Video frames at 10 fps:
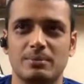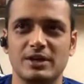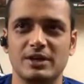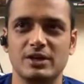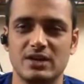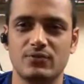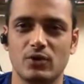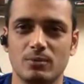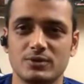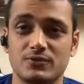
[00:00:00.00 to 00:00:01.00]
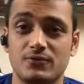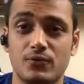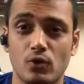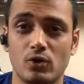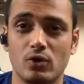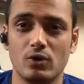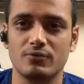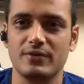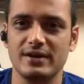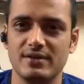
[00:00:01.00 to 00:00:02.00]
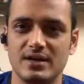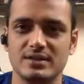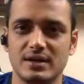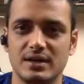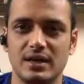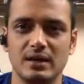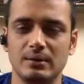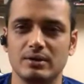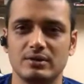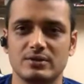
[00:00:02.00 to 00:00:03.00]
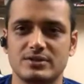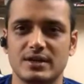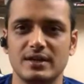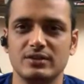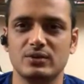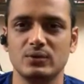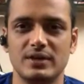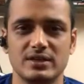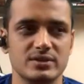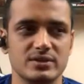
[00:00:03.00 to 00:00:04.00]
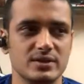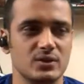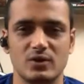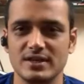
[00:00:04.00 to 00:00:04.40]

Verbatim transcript: uh by yourself for almost four or five hours in a day uh, struggling through deserts wow.